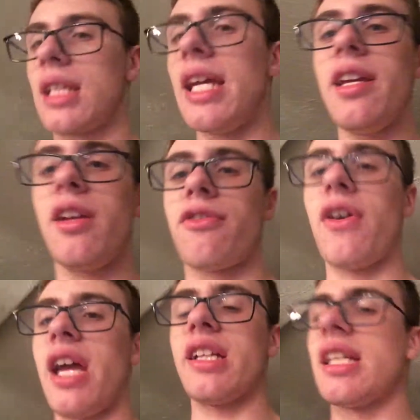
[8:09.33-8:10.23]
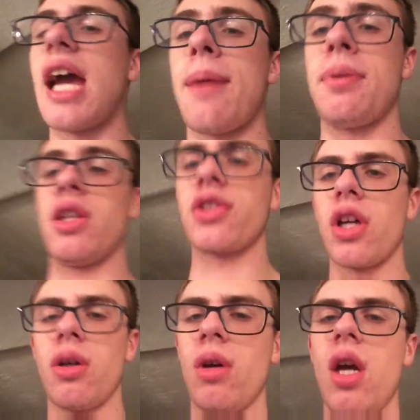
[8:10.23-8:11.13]
Get your fans happy.
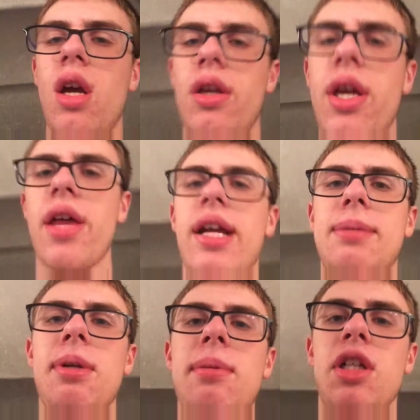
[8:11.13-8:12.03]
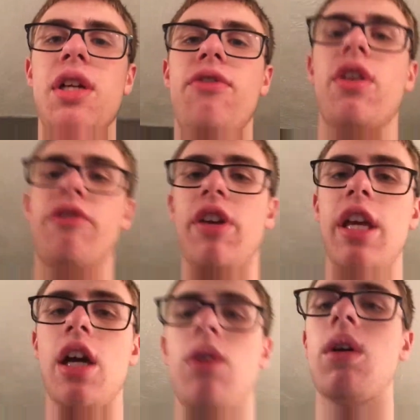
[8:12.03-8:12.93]
So, yeah, that's pretty much it for the
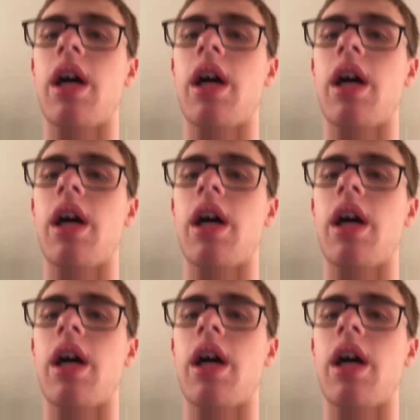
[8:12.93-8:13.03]
video.